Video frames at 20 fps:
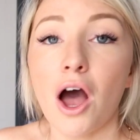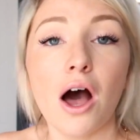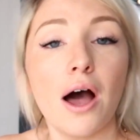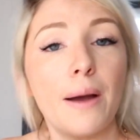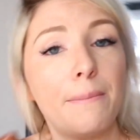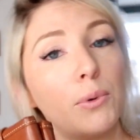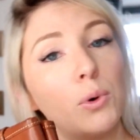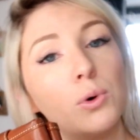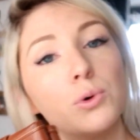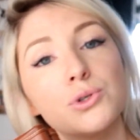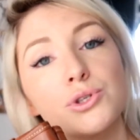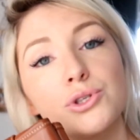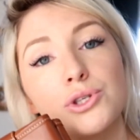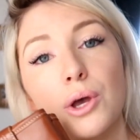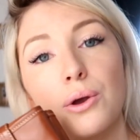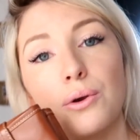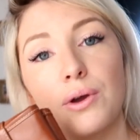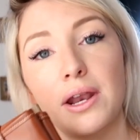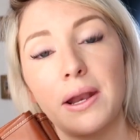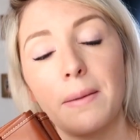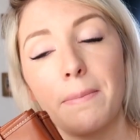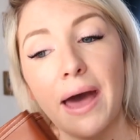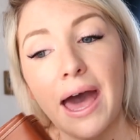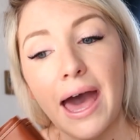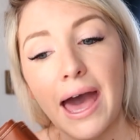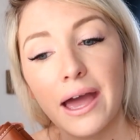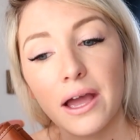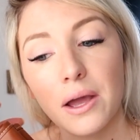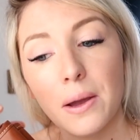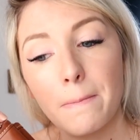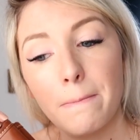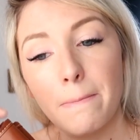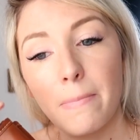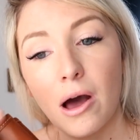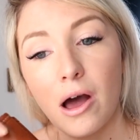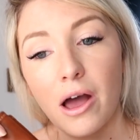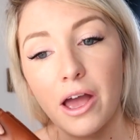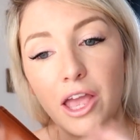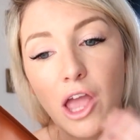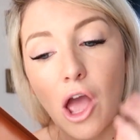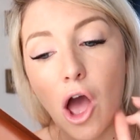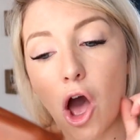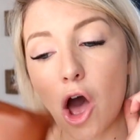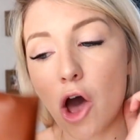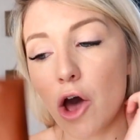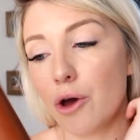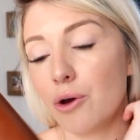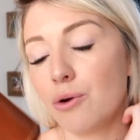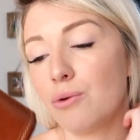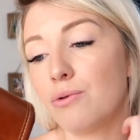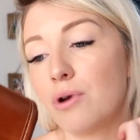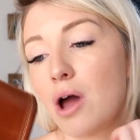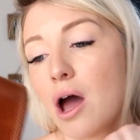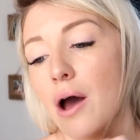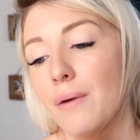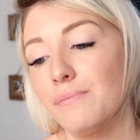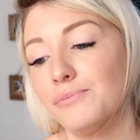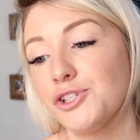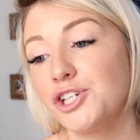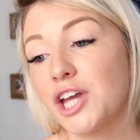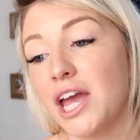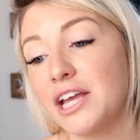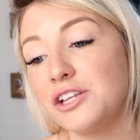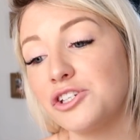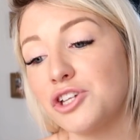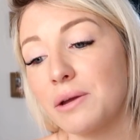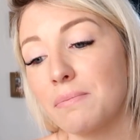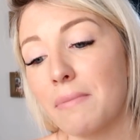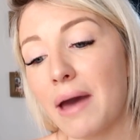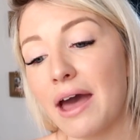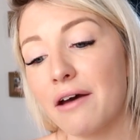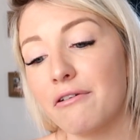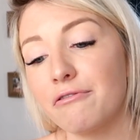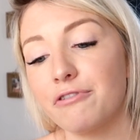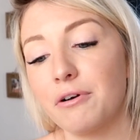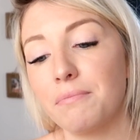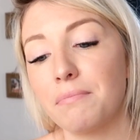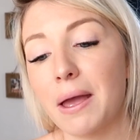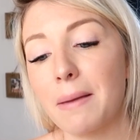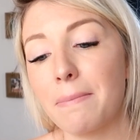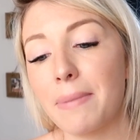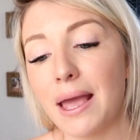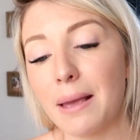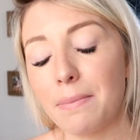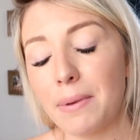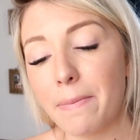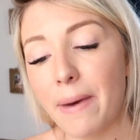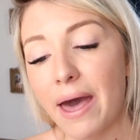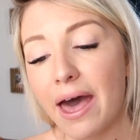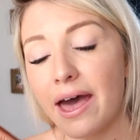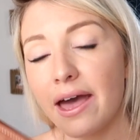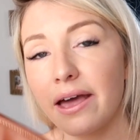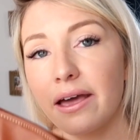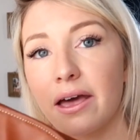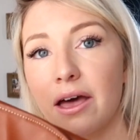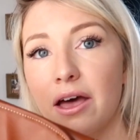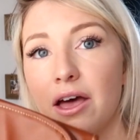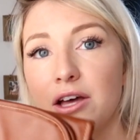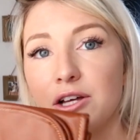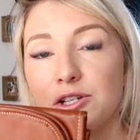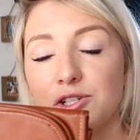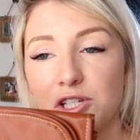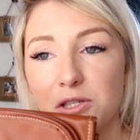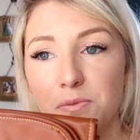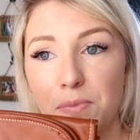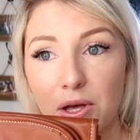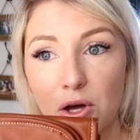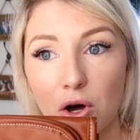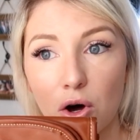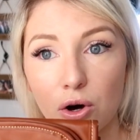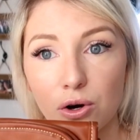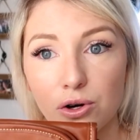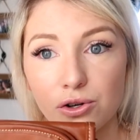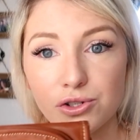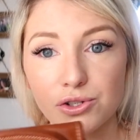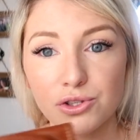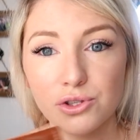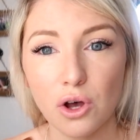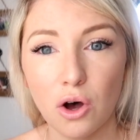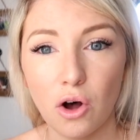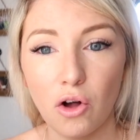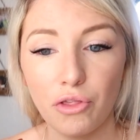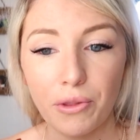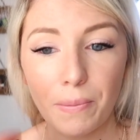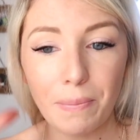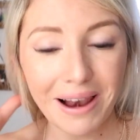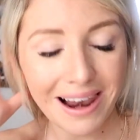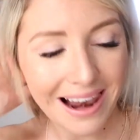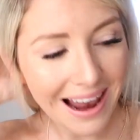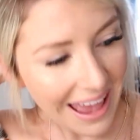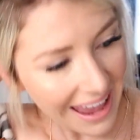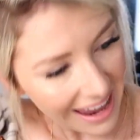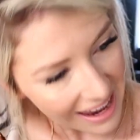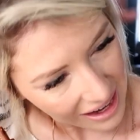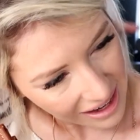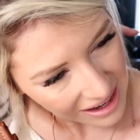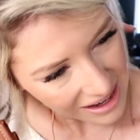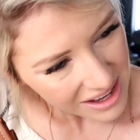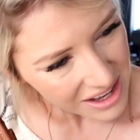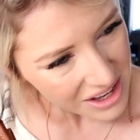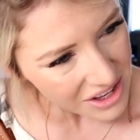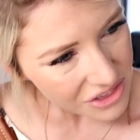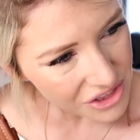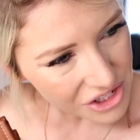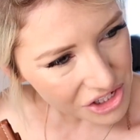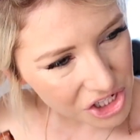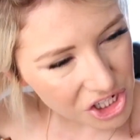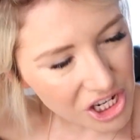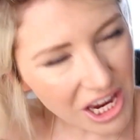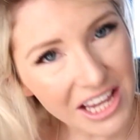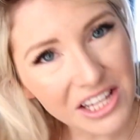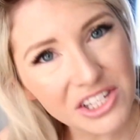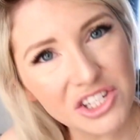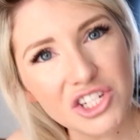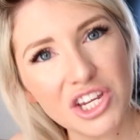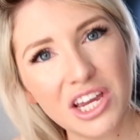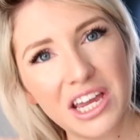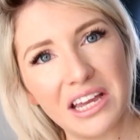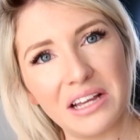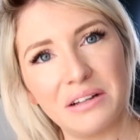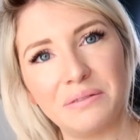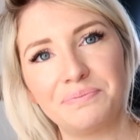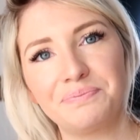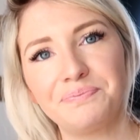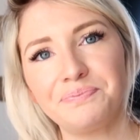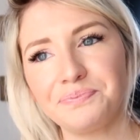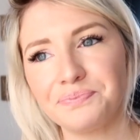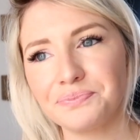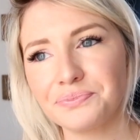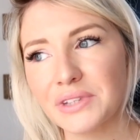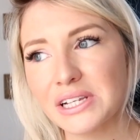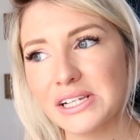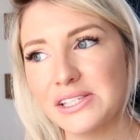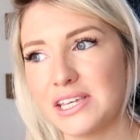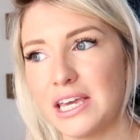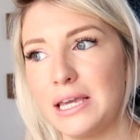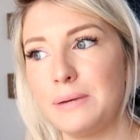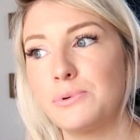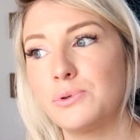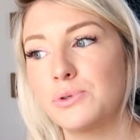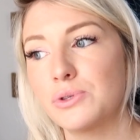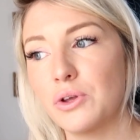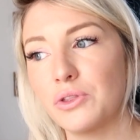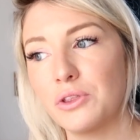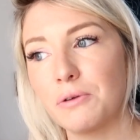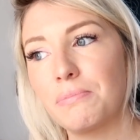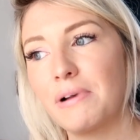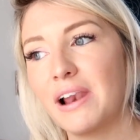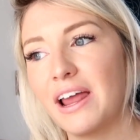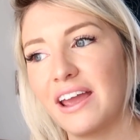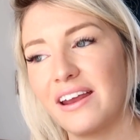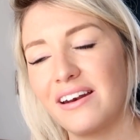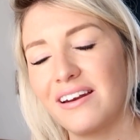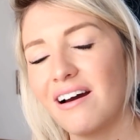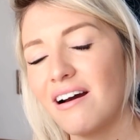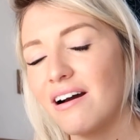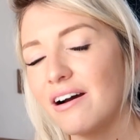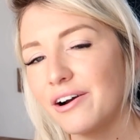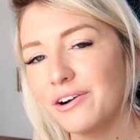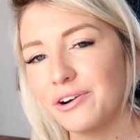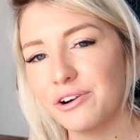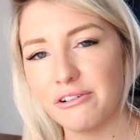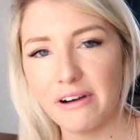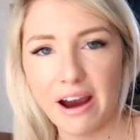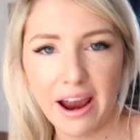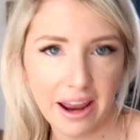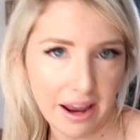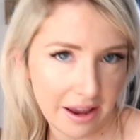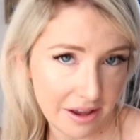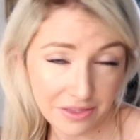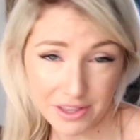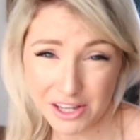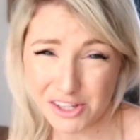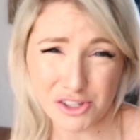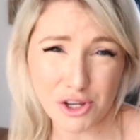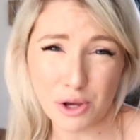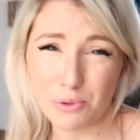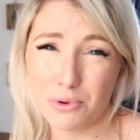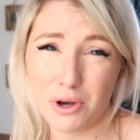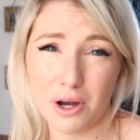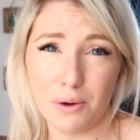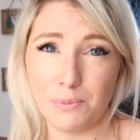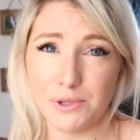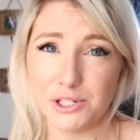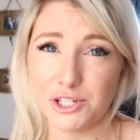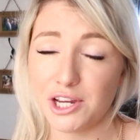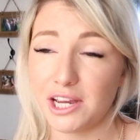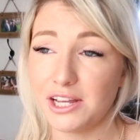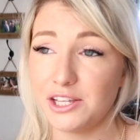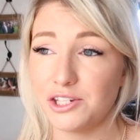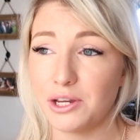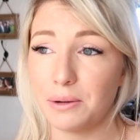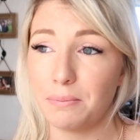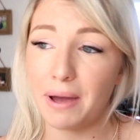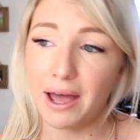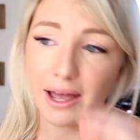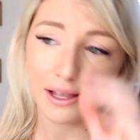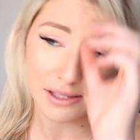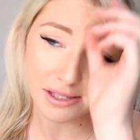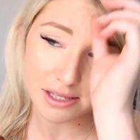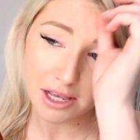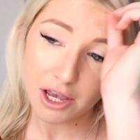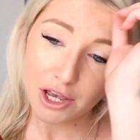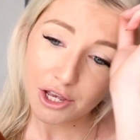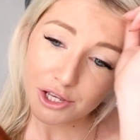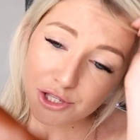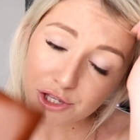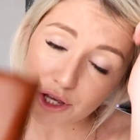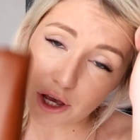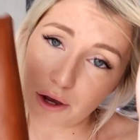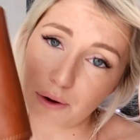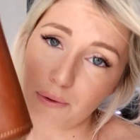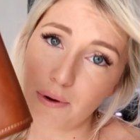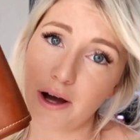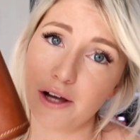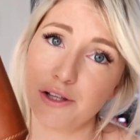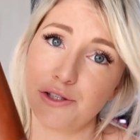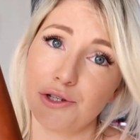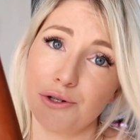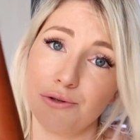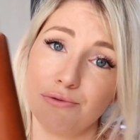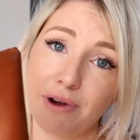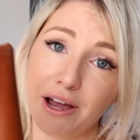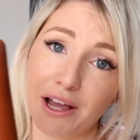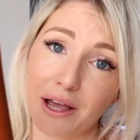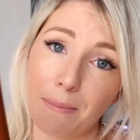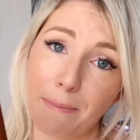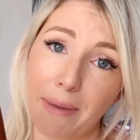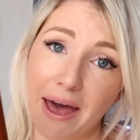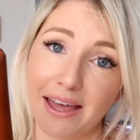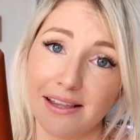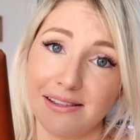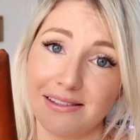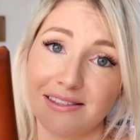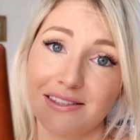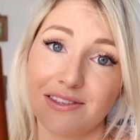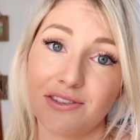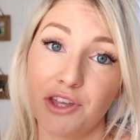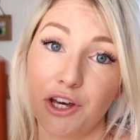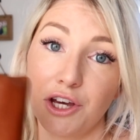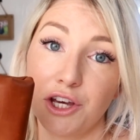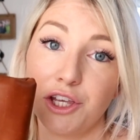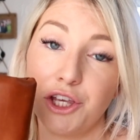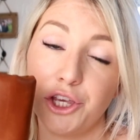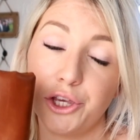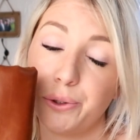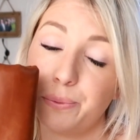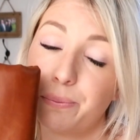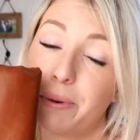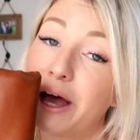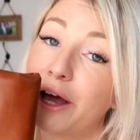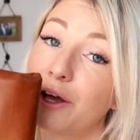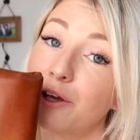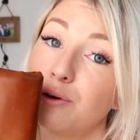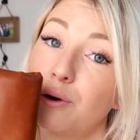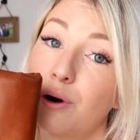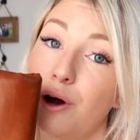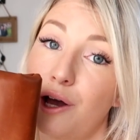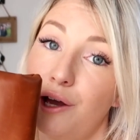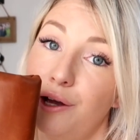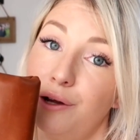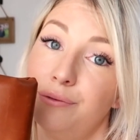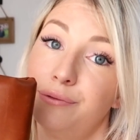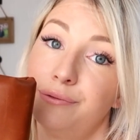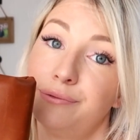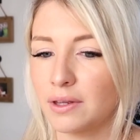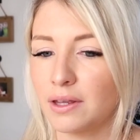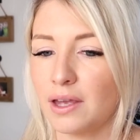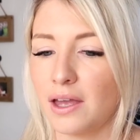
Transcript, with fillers: I'm also going to pack my own um, changing mat from my baby bag, just because on the plane the changing tables on the plane aren't great and they don't come with changing mats, so I do recommend that you pack your own.